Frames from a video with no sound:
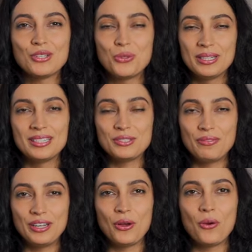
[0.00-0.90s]
doing this
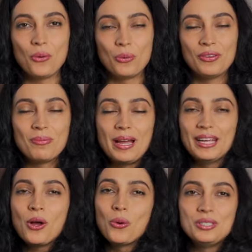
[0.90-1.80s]
video with
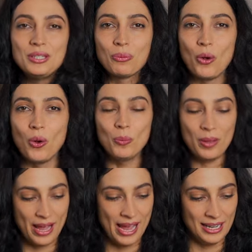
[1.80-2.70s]
my cozy robe,
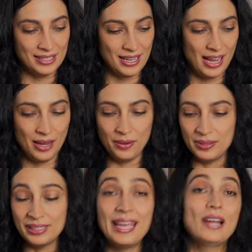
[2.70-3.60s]
and
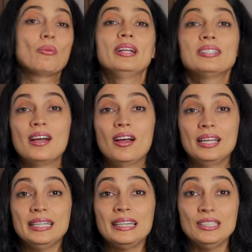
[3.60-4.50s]
I can't wait to
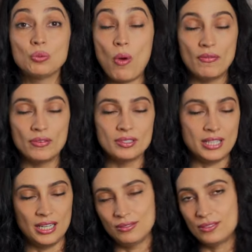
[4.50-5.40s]
eat these waffles,
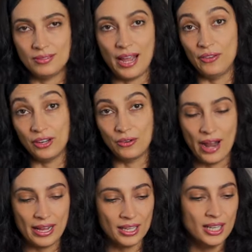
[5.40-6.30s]
and neither can
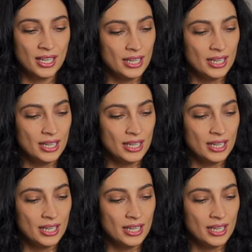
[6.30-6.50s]
Greg.